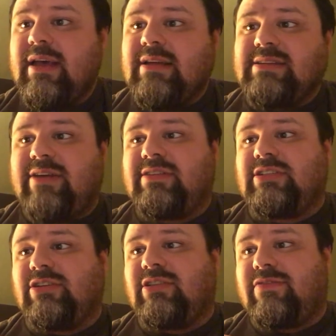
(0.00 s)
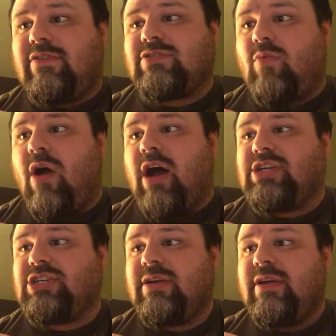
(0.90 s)
Taryn stood the first
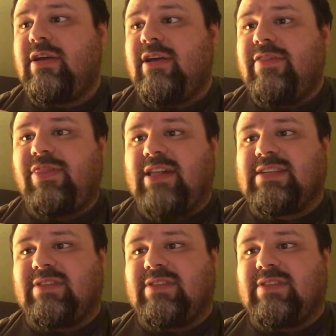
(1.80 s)
watch. Thoughts